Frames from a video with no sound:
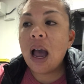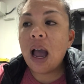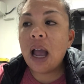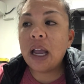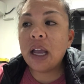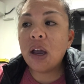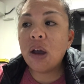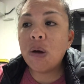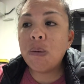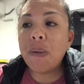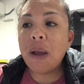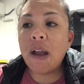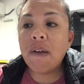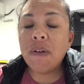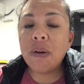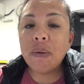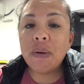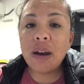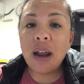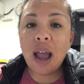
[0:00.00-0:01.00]
I hope
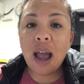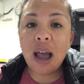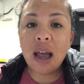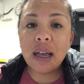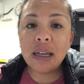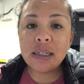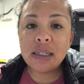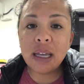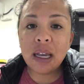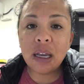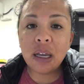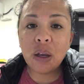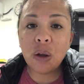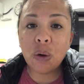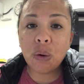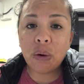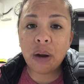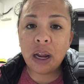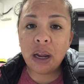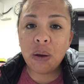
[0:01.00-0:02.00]
everyone has a
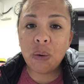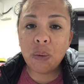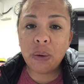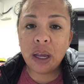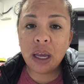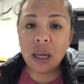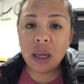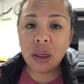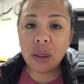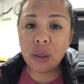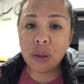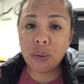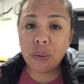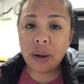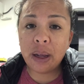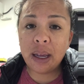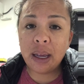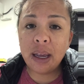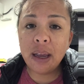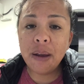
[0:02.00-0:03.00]
great week
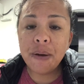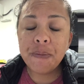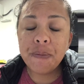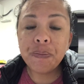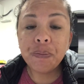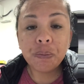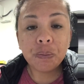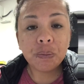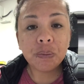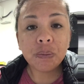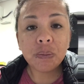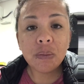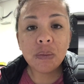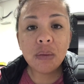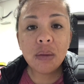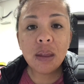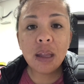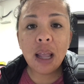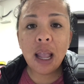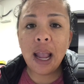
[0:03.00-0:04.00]
3,
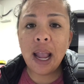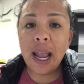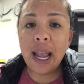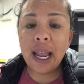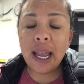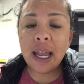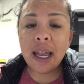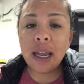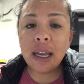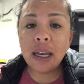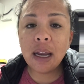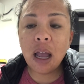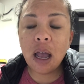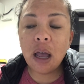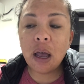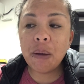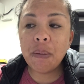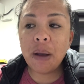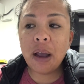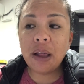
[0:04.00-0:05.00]
and
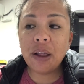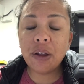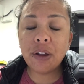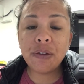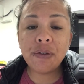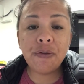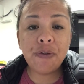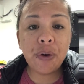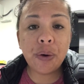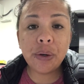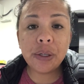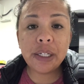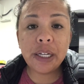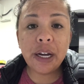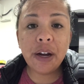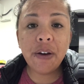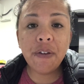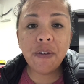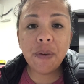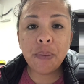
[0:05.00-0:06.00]
I look forward to
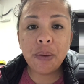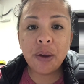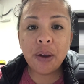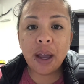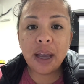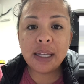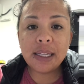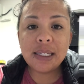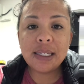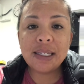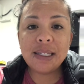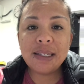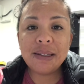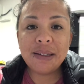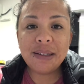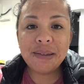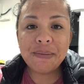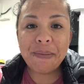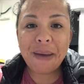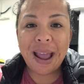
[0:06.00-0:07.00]
hearing from you guys.
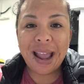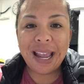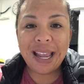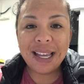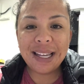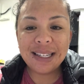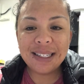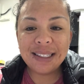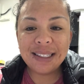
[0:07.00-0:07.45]
Bye.